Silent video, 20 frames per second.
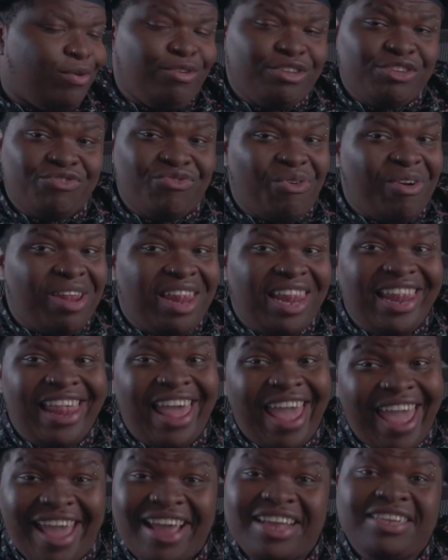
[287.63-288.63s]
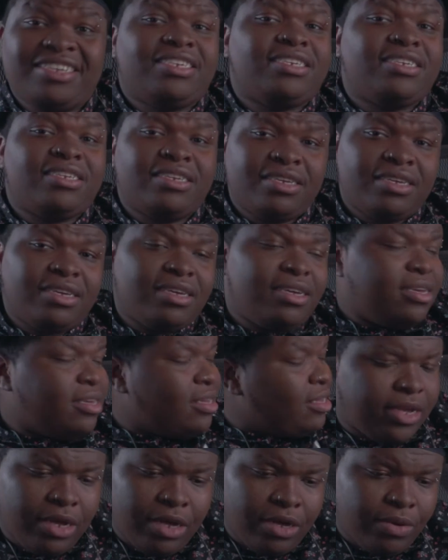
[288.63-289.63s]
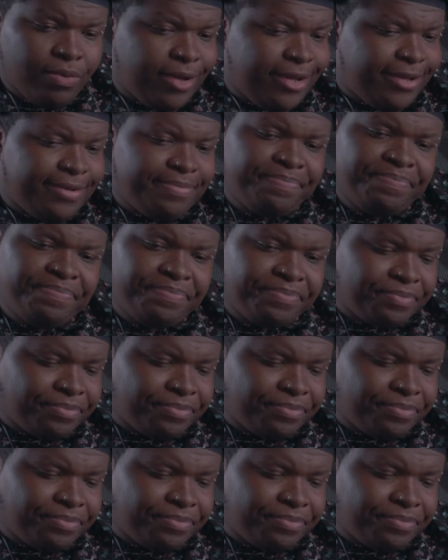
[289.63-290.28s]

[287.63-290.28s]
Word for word: was relaxed. Oh well,